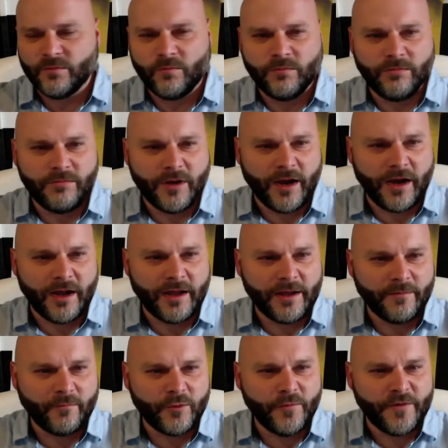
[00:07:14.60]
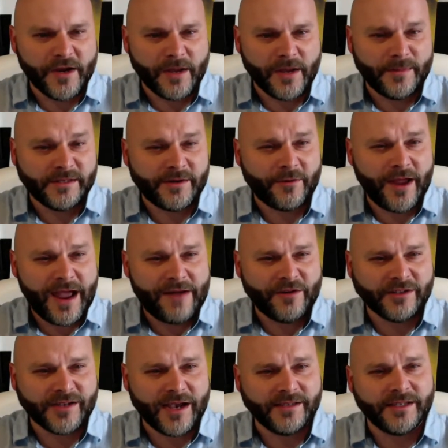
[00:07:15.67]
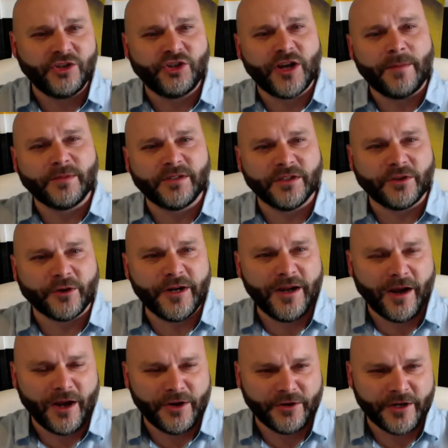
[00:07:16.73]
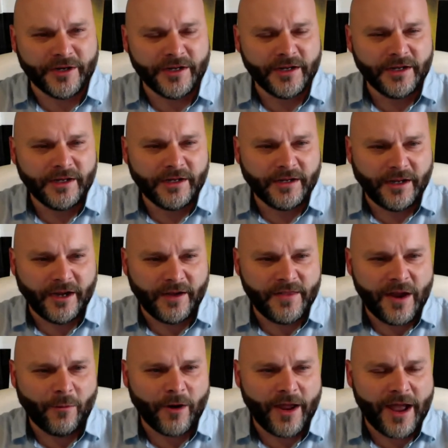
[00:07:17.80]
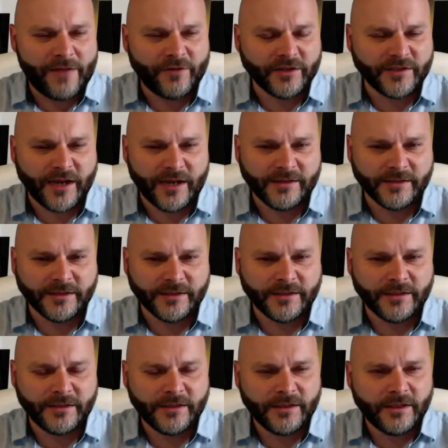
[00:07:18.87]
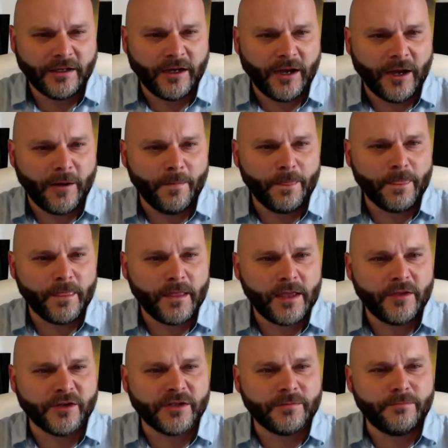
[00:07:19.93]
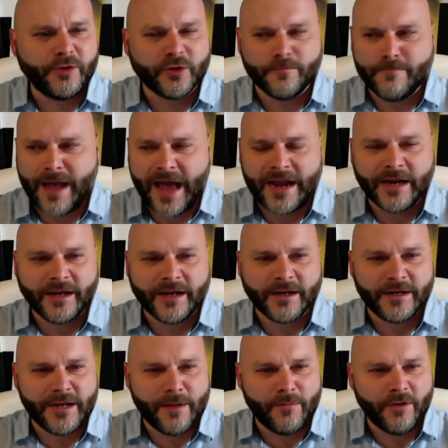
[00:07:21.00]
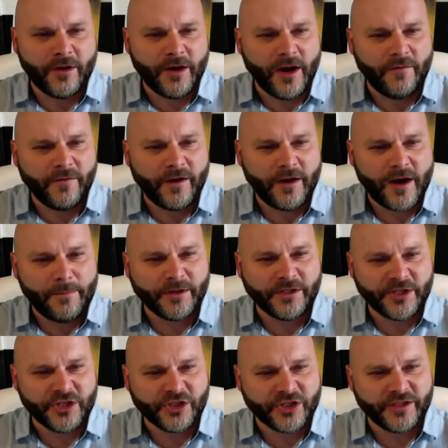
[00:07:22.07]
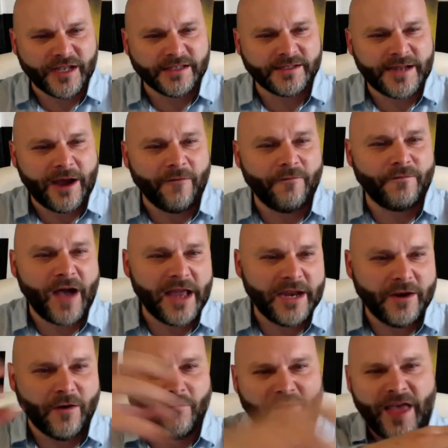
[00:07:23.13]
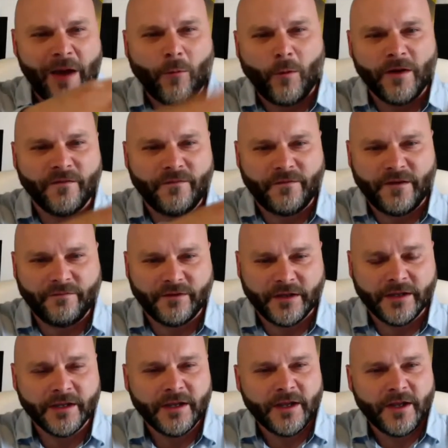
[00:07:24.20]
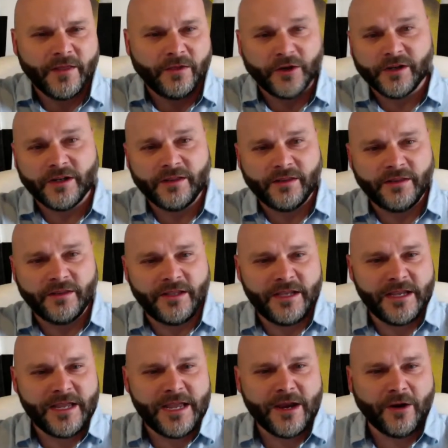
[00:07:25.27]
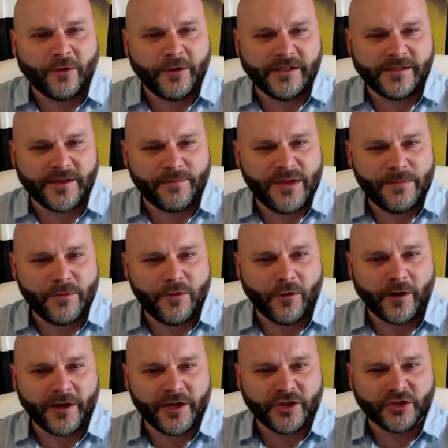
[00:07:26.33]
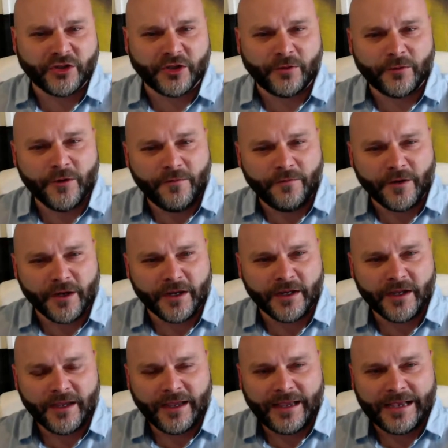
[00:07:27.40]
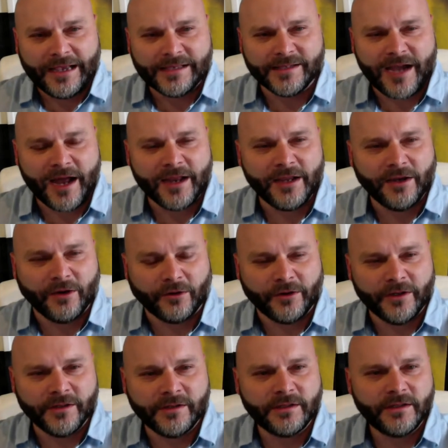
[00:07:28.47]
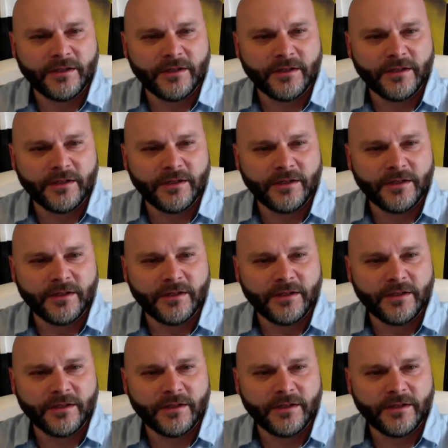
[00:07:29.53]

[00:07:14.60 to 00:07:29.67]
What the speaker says: roofing companies that were advertising jumped to 300 that were advertising, there's a dramatic number of competition that's now fighting over that 150. The increase of people who are interested in roofing has not increased